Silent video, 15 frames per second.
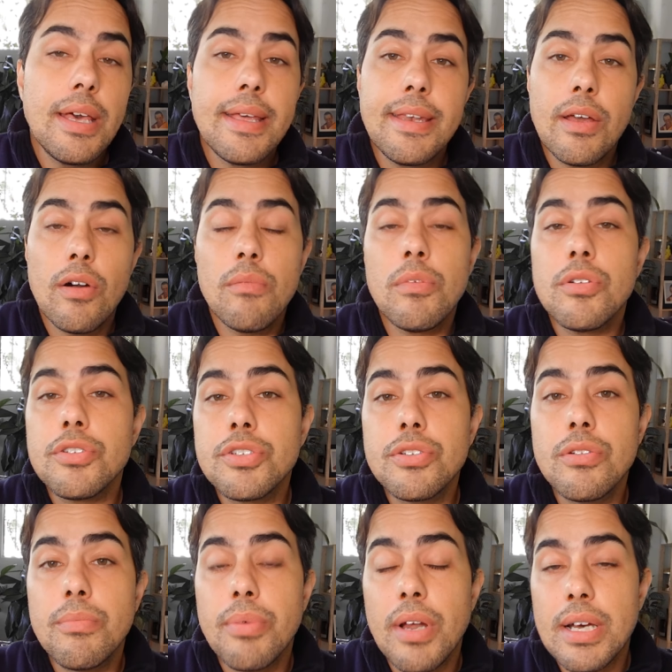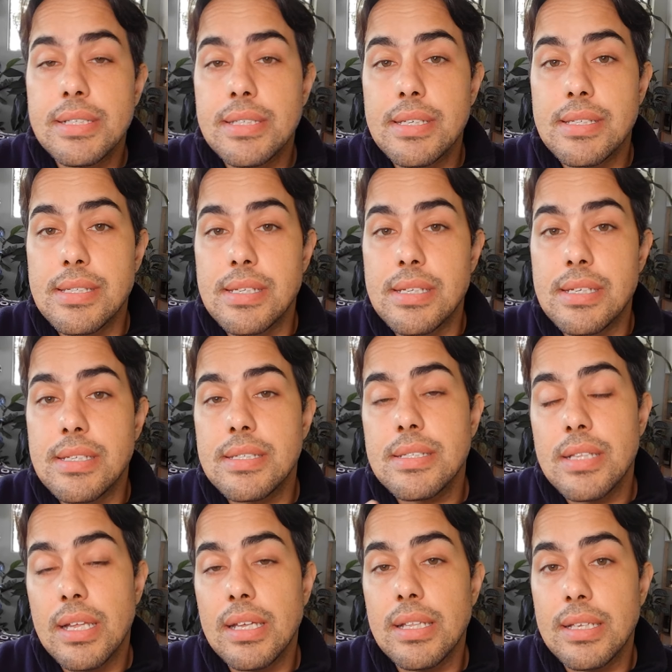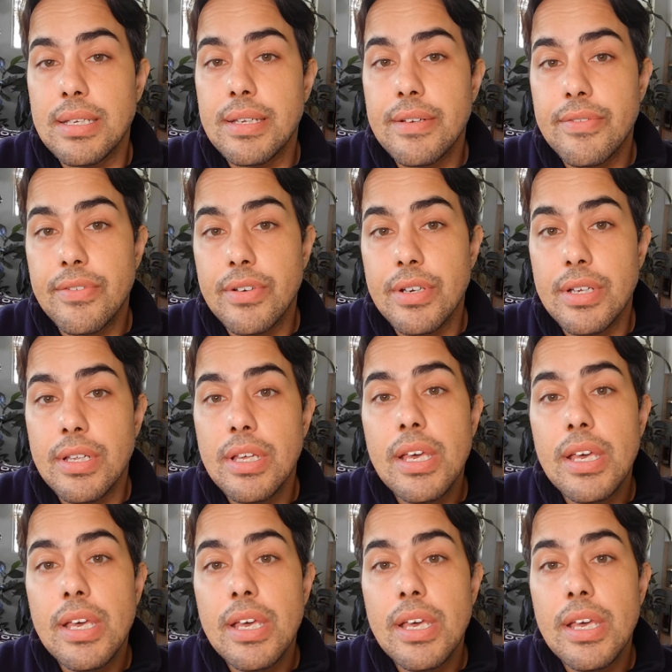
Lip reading: Now, emotional processing is slightly different.